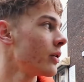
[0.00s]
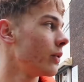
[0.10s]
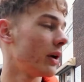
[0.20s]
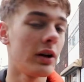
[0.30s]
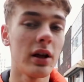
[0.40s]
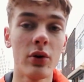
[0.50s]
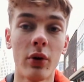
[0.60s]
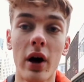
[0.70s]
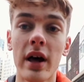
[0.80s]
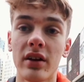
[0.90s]
when you
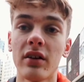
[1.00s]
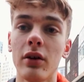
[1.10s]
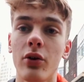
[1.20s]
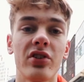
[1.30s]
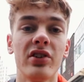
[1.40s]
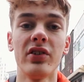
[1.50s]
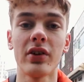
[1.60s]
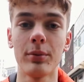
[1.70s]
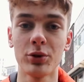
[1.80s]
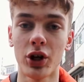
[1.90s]
are editing your
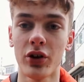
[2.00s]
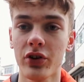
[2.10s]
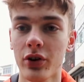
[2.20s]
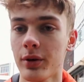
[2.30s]
cityscape shots.